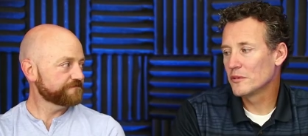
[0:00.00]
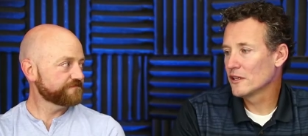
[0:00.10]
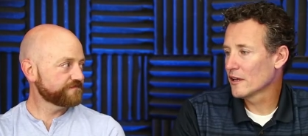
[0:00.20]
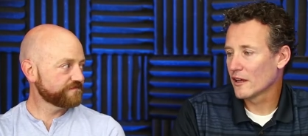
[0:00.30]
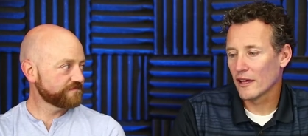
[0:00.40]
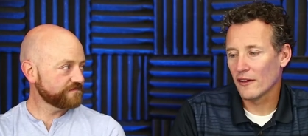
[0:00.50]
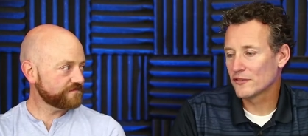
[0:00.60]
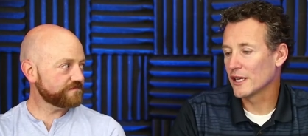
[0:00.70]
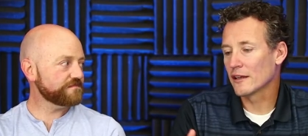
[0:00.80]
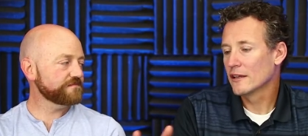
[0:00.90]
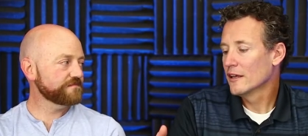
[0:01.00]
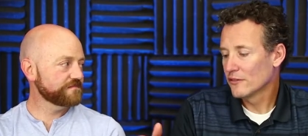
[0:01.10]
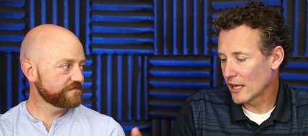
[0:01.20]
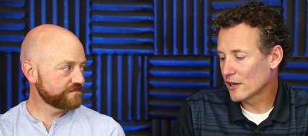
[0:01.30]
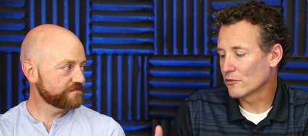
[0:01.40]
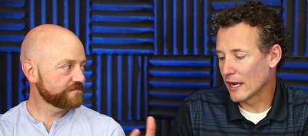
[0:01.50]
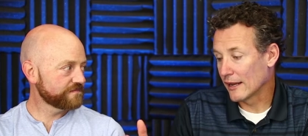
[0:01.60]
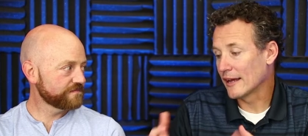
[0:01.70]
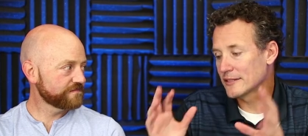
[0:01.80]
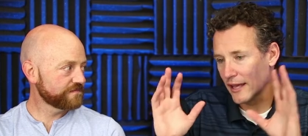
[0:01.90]
Speaker 1: to be hefting that around.
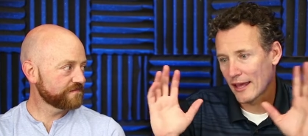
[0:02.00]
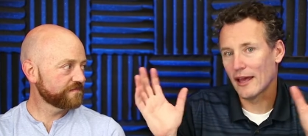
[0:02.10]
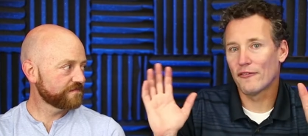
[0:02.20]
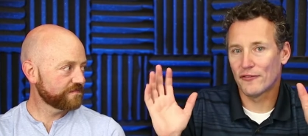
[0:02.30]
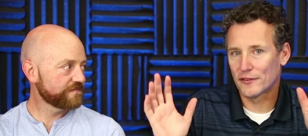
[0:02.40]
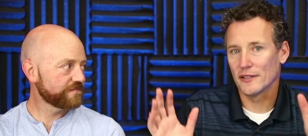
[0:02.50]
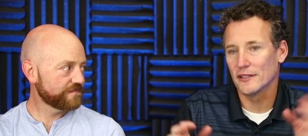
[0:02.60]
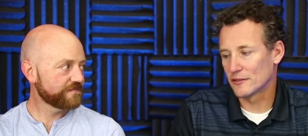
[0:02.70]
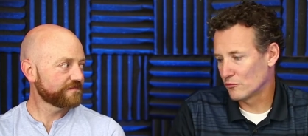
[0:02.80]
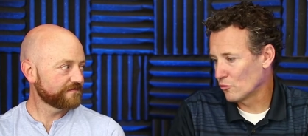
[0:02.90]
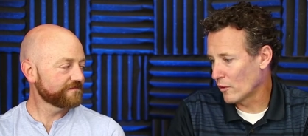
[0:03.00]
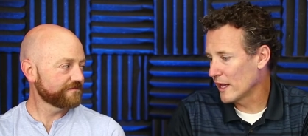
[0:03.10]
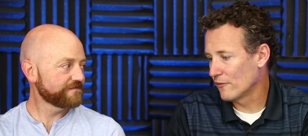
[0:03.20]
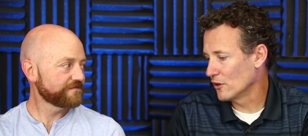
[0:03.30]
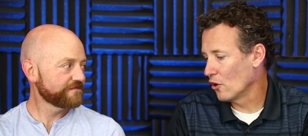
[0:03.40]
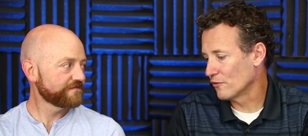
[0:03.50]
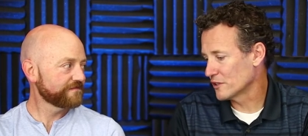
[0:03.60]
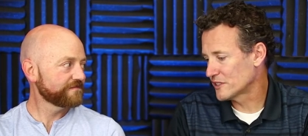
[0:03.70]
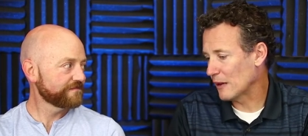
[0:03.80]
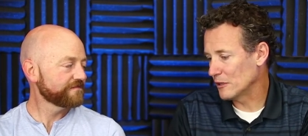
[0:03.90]
I say heft. It's way mm-hmm. of an
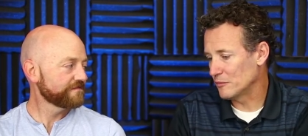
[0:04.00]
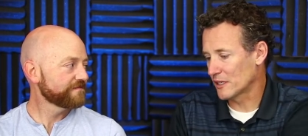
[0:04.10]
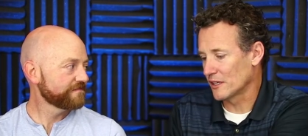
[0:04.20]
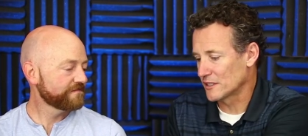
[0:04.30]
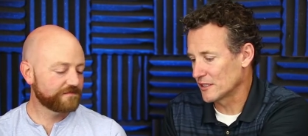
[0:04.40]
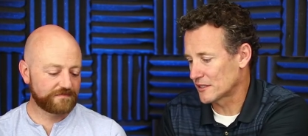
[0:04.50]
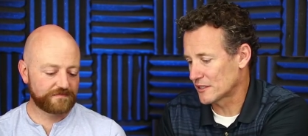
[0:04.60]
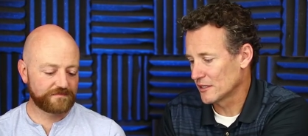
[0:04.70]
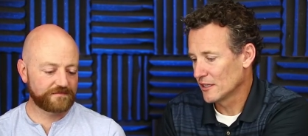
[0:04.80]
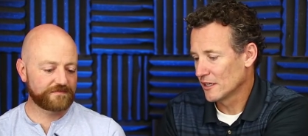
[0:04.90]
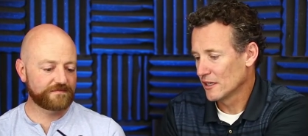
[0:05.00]
overstatement because it's.